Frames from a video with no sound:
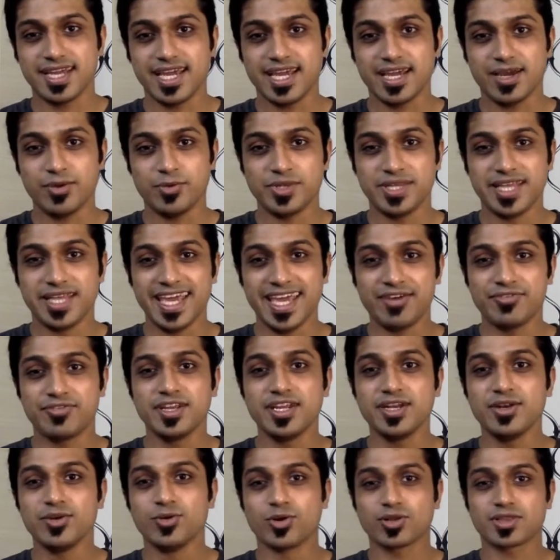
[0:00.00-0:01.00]
with every
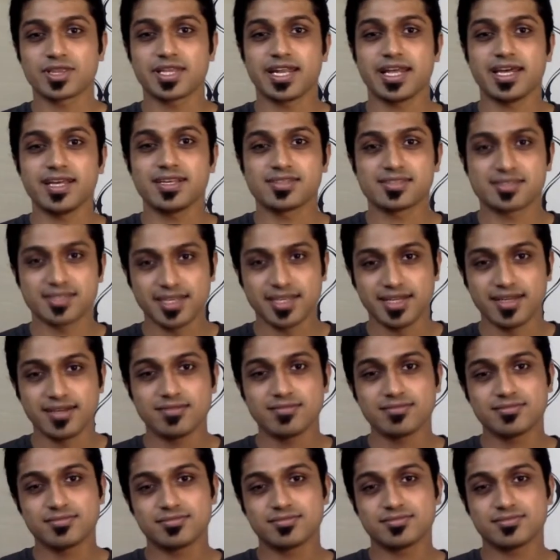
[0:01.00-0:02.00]
note that I sing,
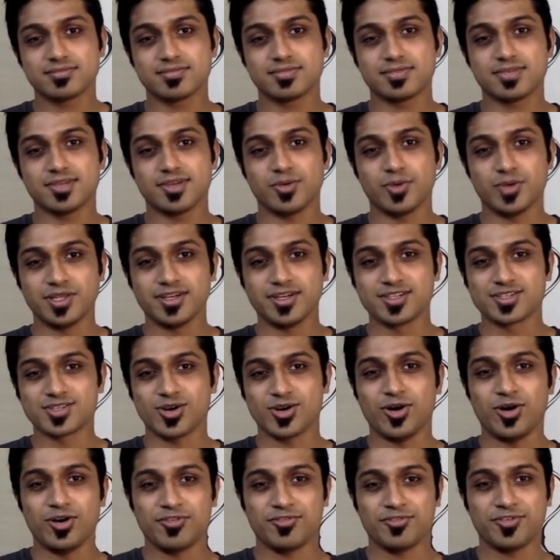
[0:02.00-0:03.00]
whether it's
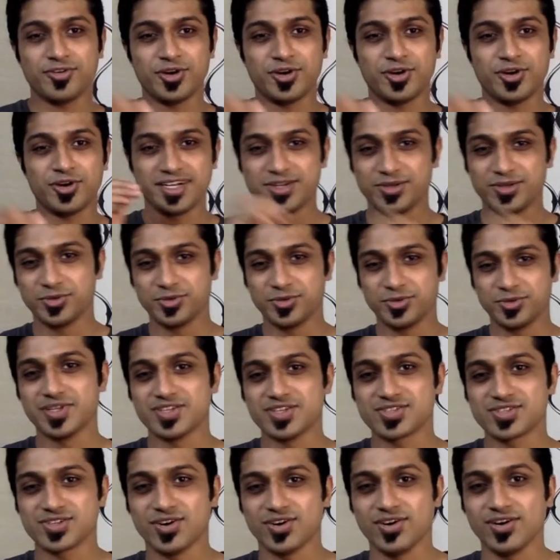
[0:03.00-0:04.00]
off or in tune with the
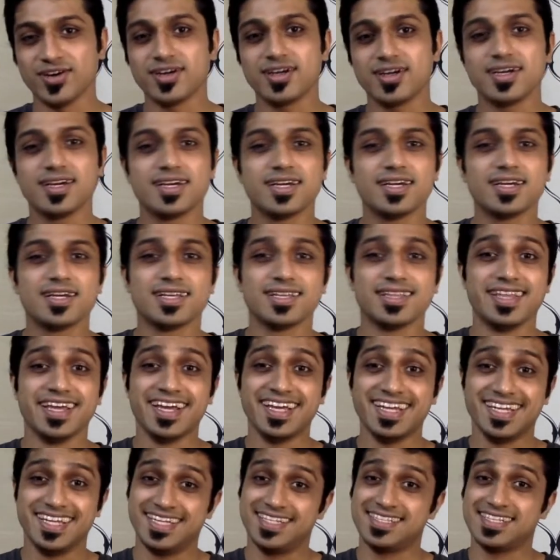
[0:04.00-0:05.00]
song, there
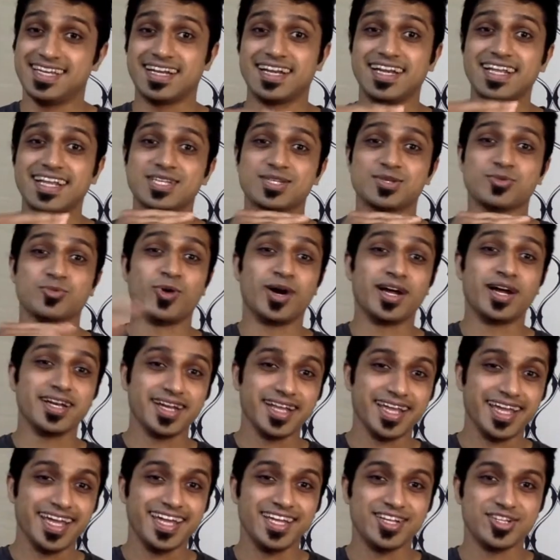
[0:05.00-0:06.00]
is at least one
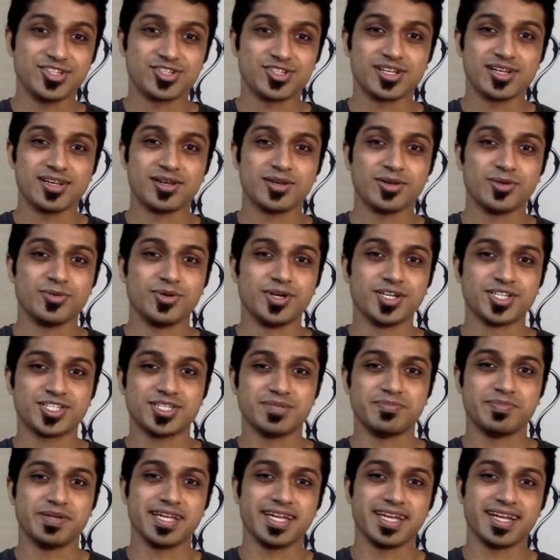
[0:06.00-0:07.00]
angel
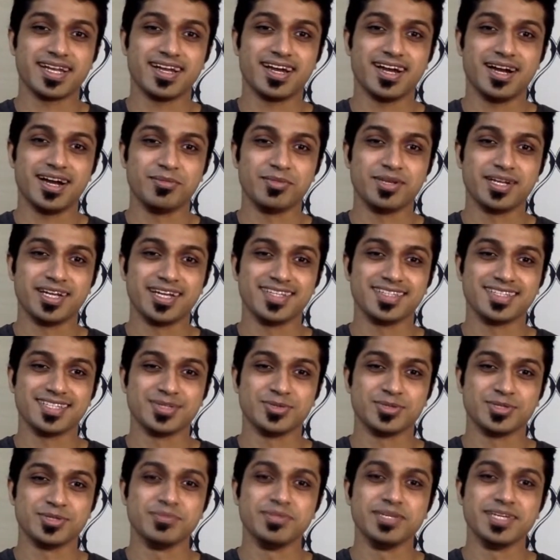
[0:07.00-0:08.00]
worshiping and harmonizing
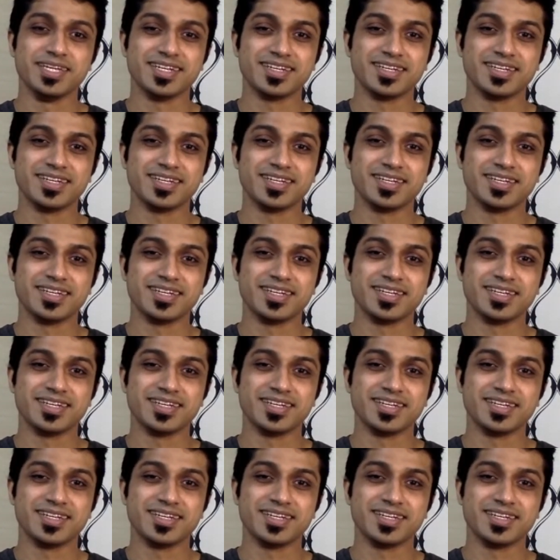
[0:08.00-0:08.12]
with me.